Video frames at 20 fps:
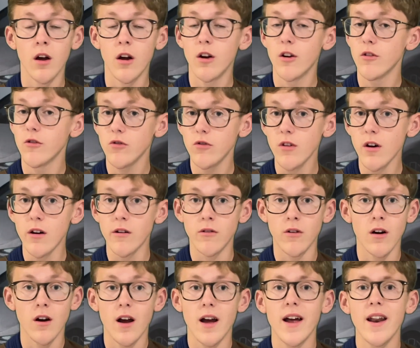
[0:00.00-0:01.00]
So,
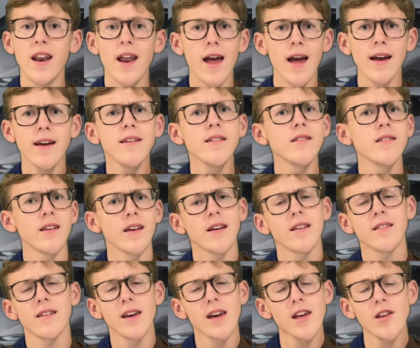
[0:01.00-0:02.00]
an A6
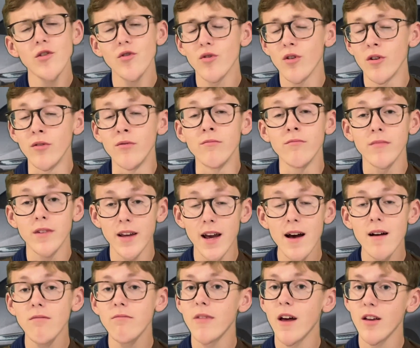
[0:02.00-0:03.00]
E-Tron, yep,
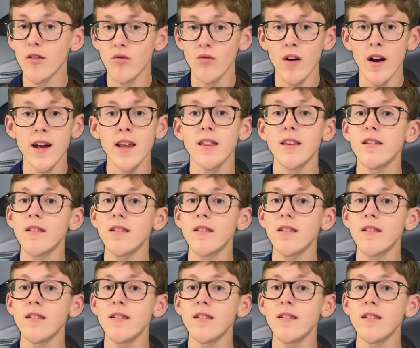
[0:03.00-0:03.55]
that's right, this